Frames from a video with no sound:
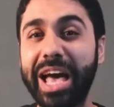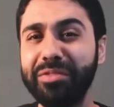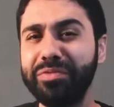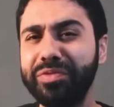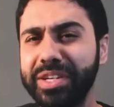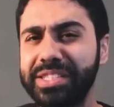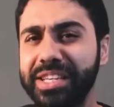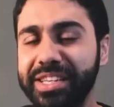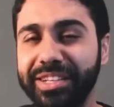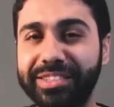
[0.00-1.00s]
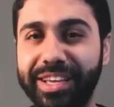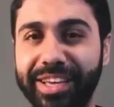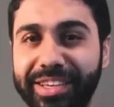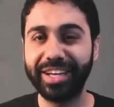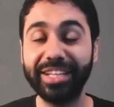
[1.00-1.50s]
every single
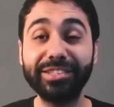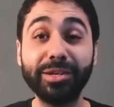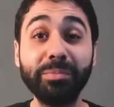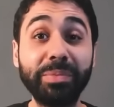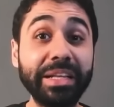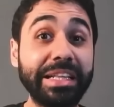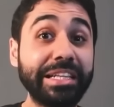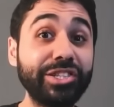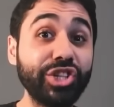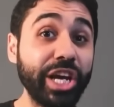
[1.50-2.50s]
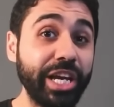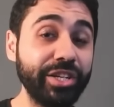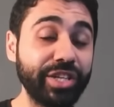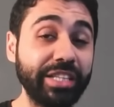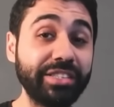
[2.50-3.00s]
day and completely
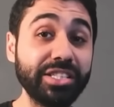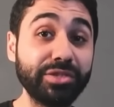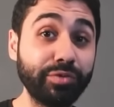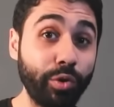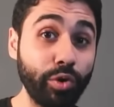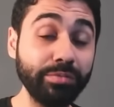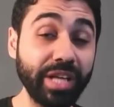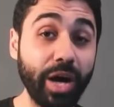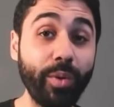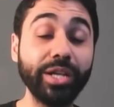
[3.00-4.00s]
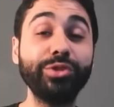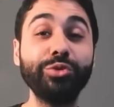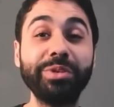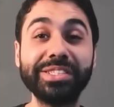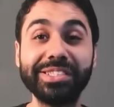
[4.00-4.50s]
changed and transformed how I do
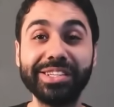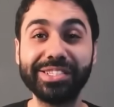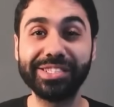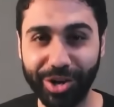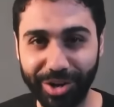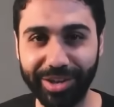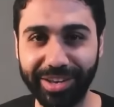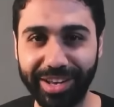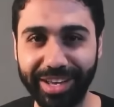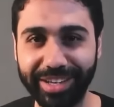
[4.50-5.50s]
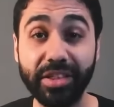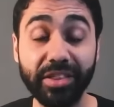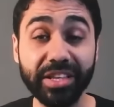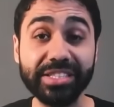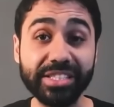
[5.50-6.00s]
business online. These